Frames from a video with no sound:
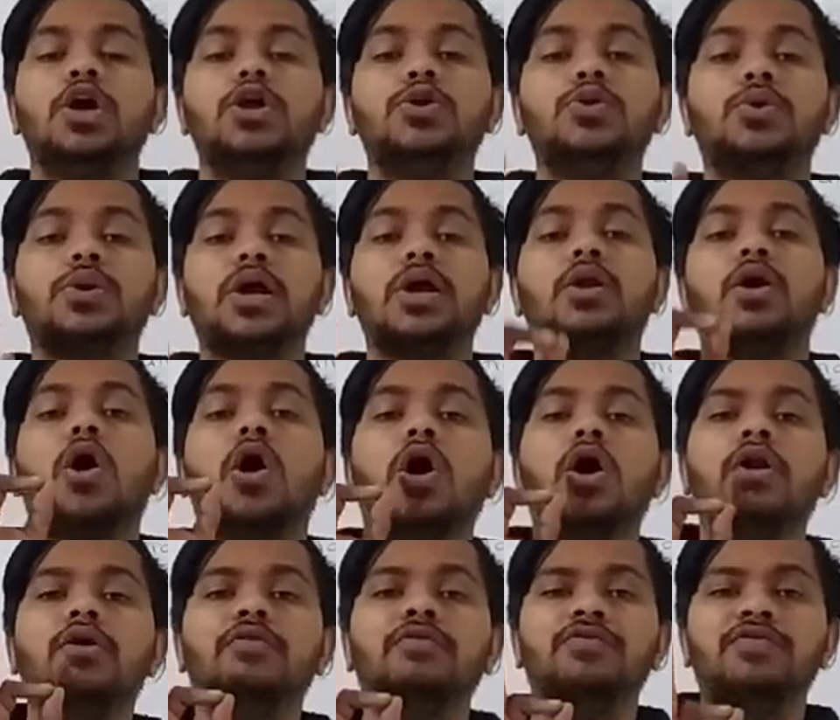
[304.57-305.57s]
you can
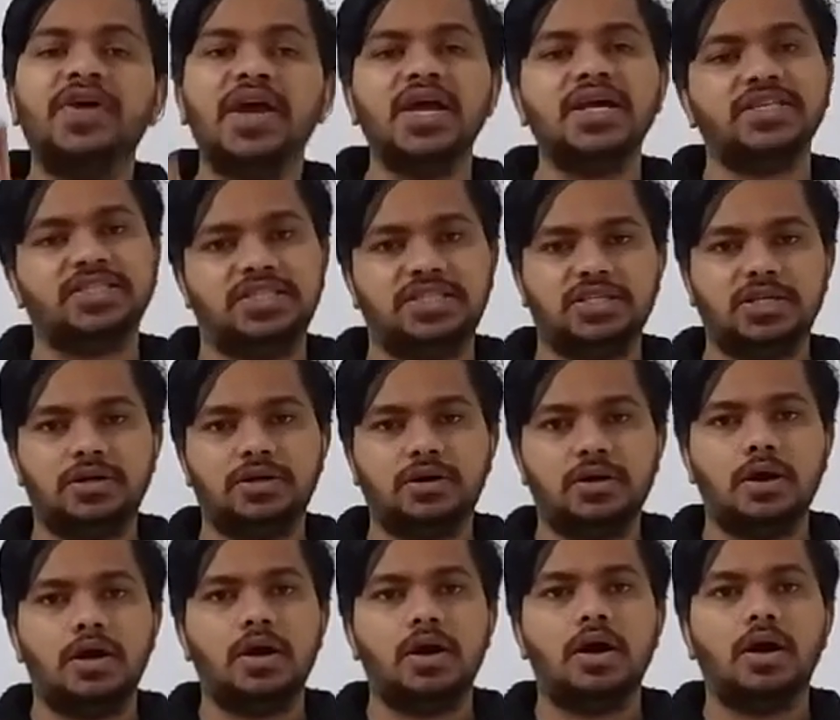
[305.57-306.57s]
always
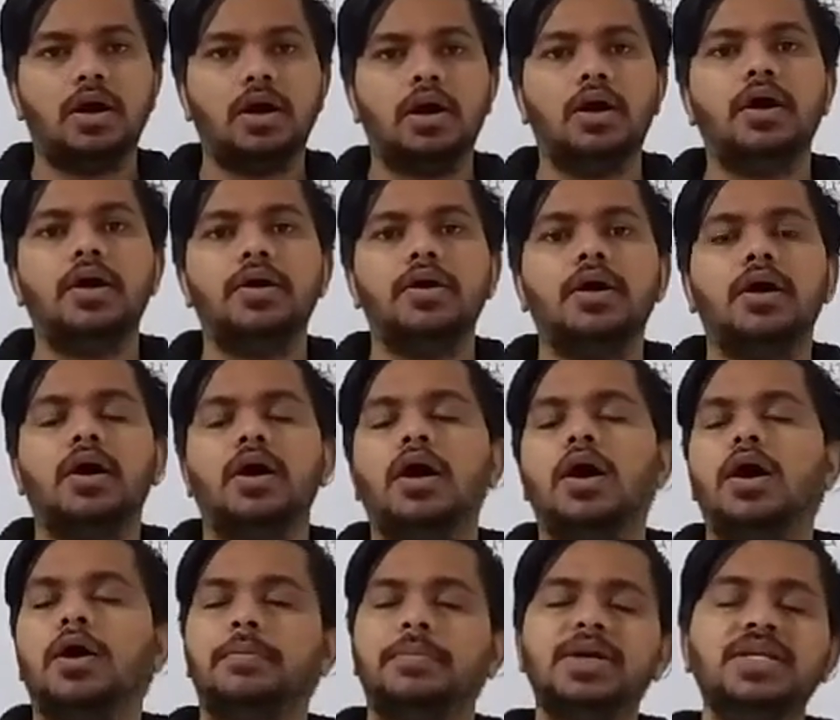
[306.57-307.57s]
hear,
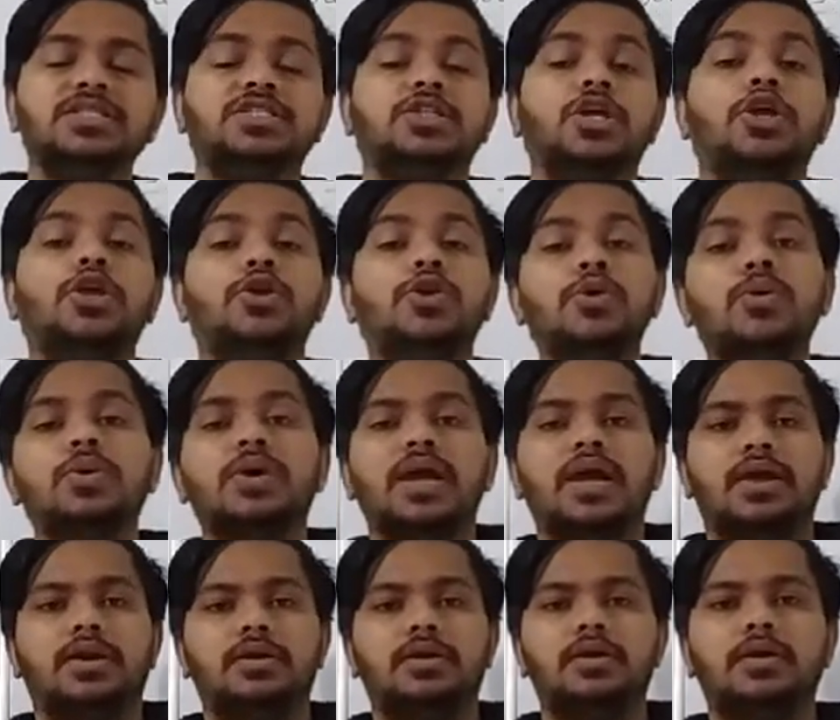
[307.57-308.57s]
means you
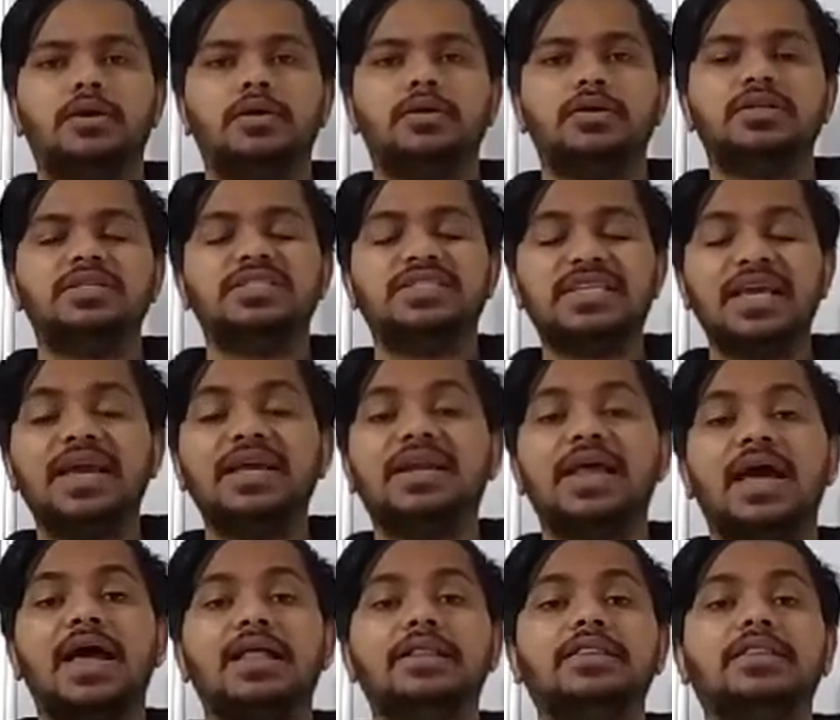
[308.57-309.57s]
can say
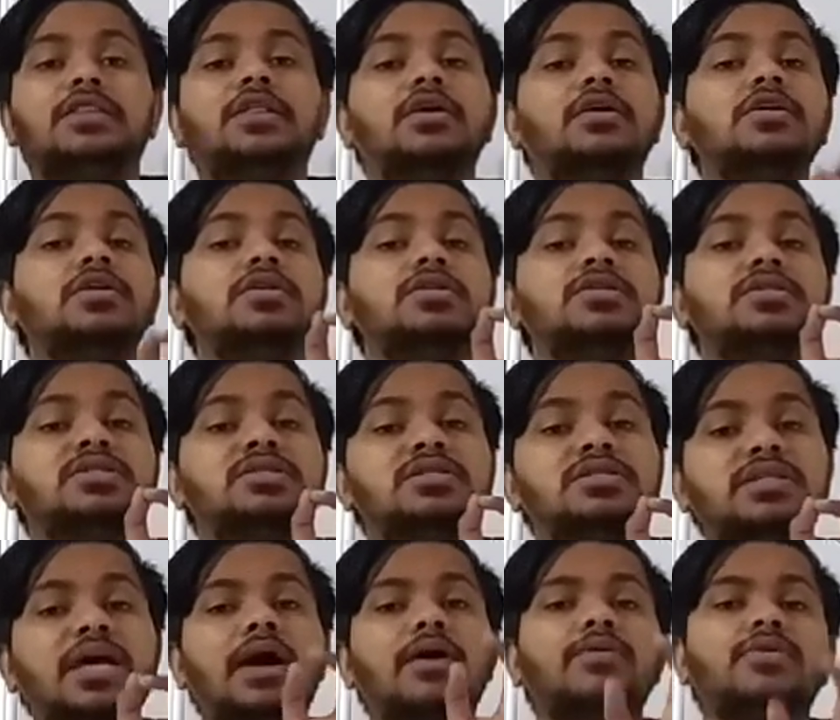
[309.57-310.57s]
that the
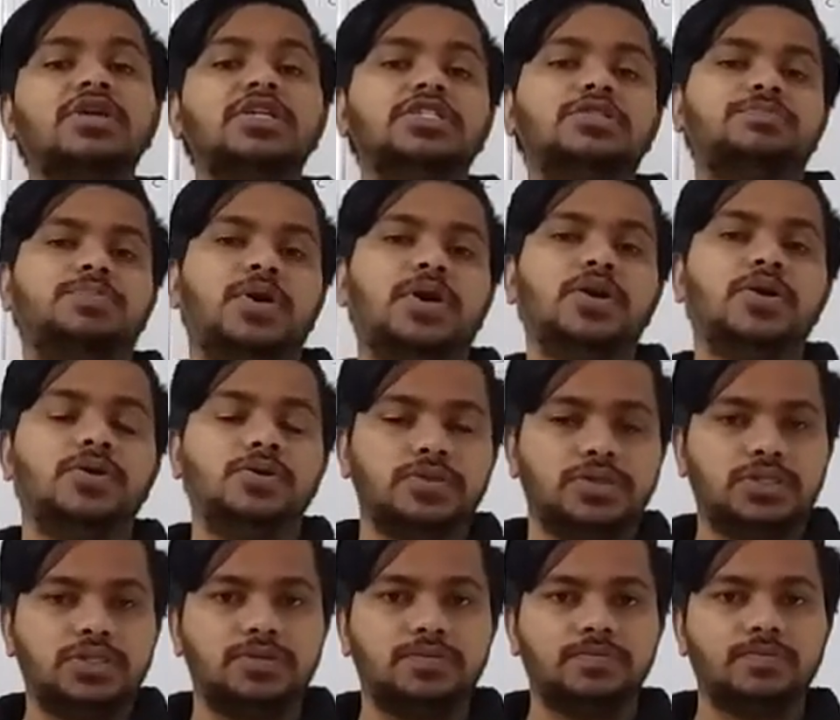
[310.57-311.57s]
sound is
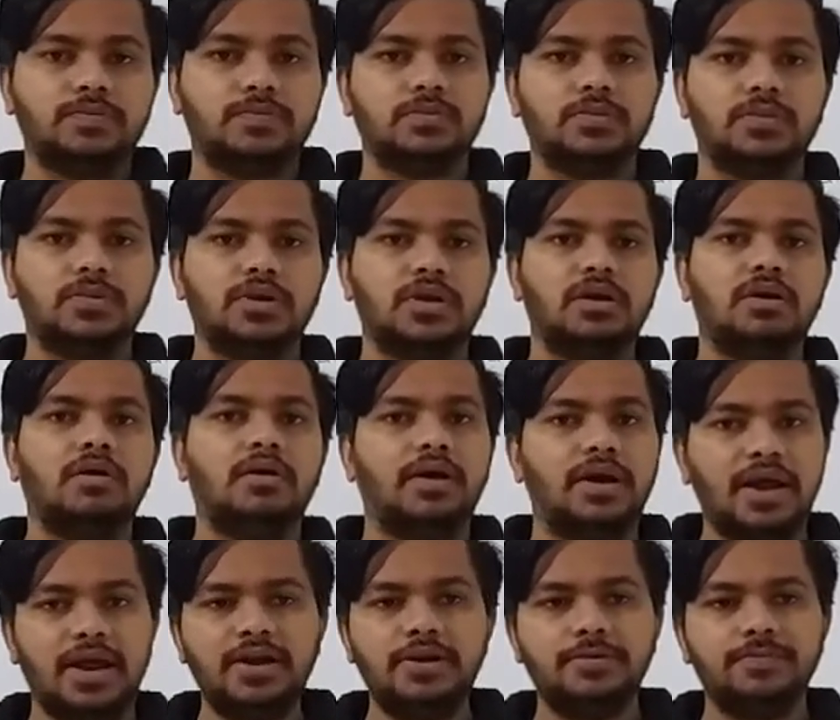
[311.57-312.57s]
produced,
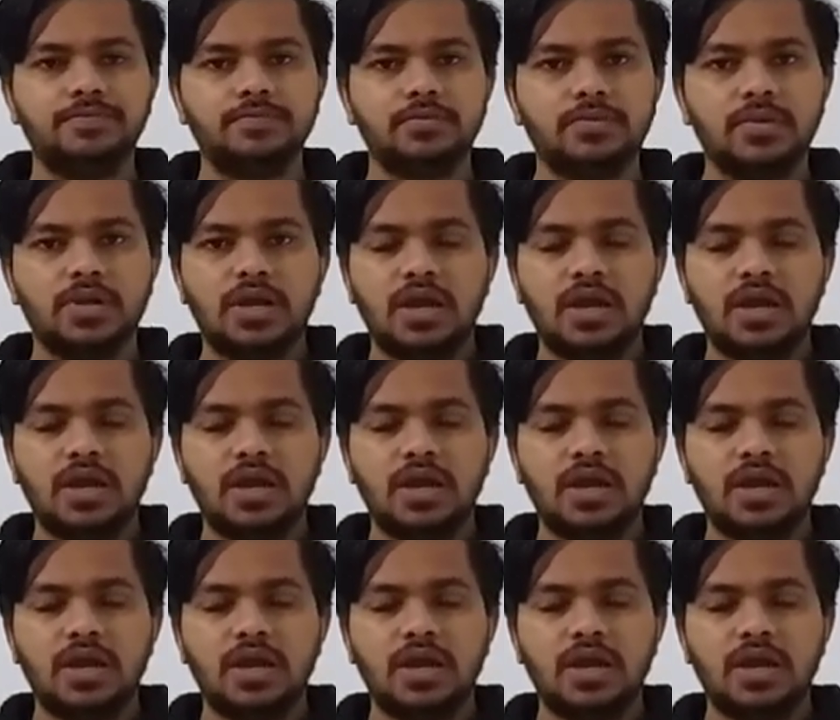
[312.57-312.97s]
right?